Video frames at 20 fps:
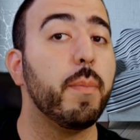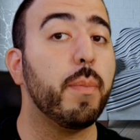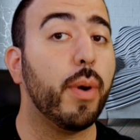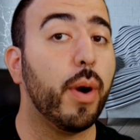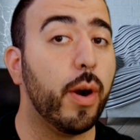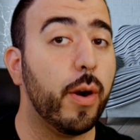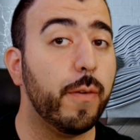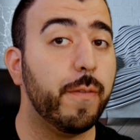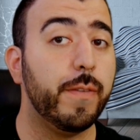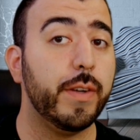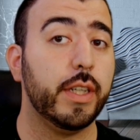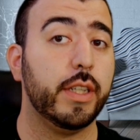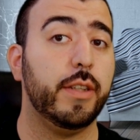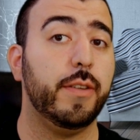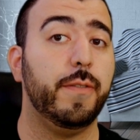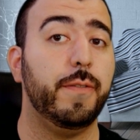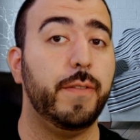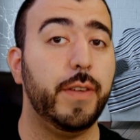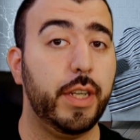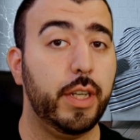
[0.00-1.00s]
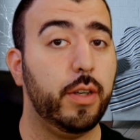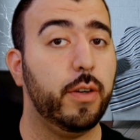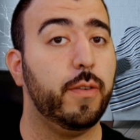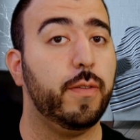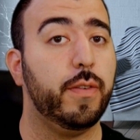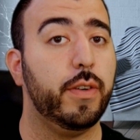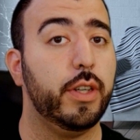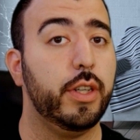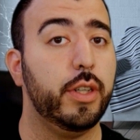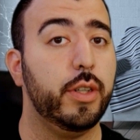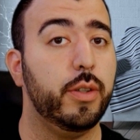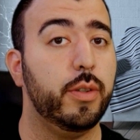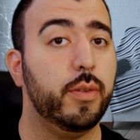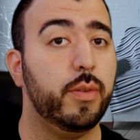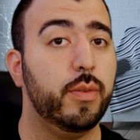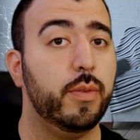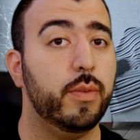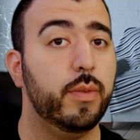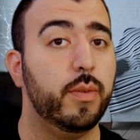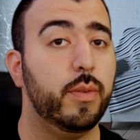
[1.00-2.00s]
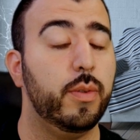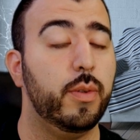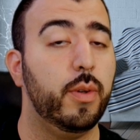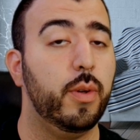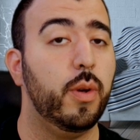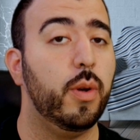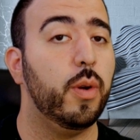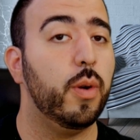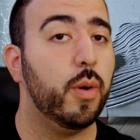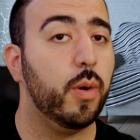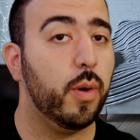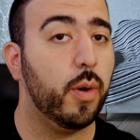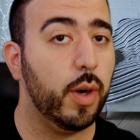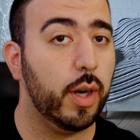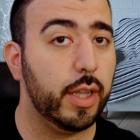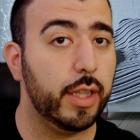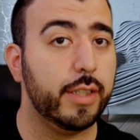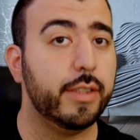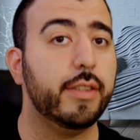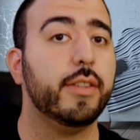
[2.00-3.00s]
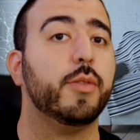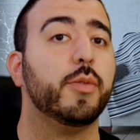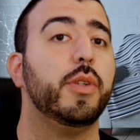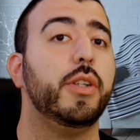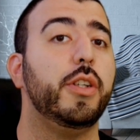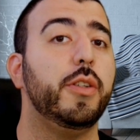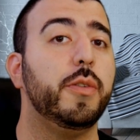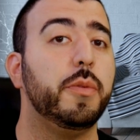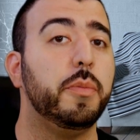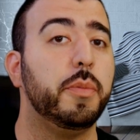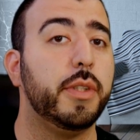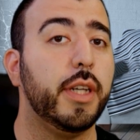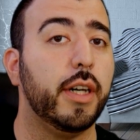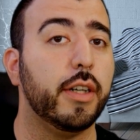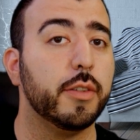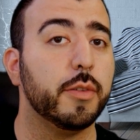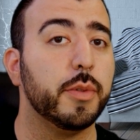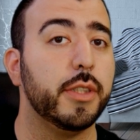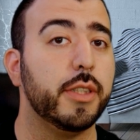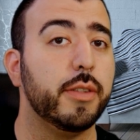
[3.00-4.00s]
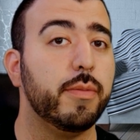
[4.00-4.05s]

perfect video for you. Or at least that's what YouTube tells me.